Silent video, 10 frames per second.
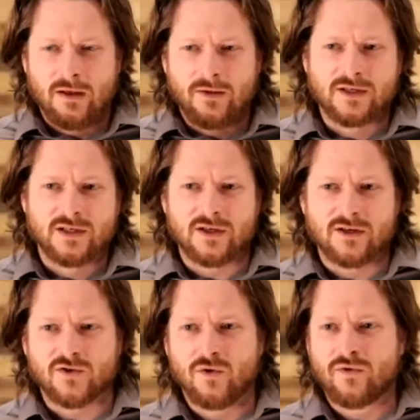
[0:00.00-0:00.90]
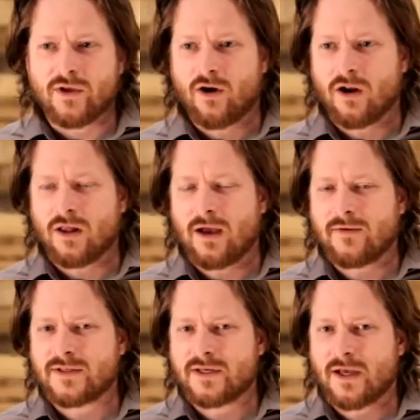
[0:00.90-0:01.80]
This is a truth in our
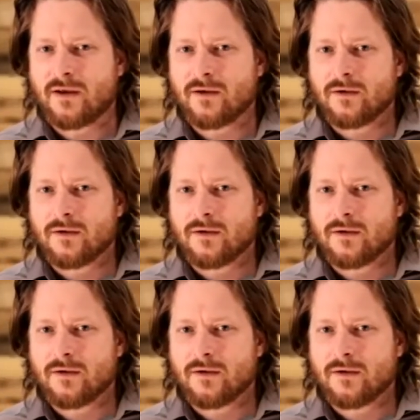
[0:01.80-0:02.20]
lives today.